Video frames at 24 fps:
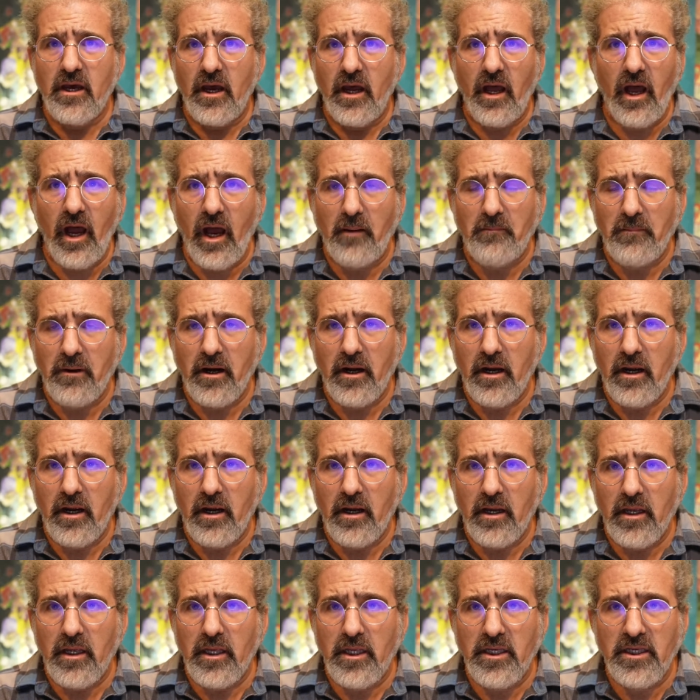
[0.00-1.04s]

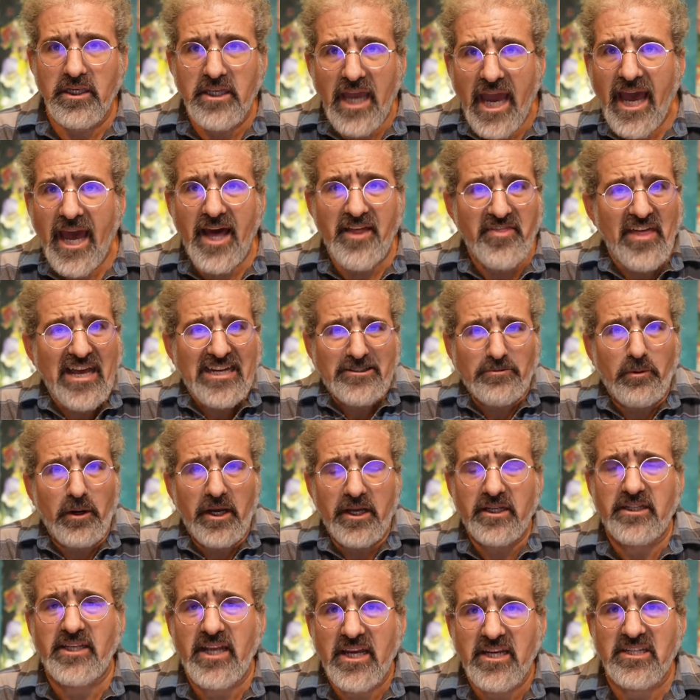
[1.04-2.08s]
that's why
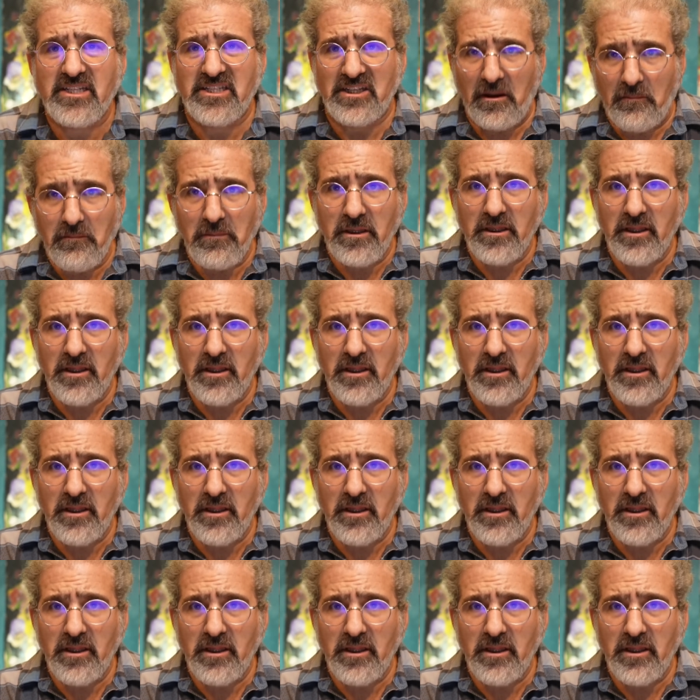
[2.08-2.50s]
it takes some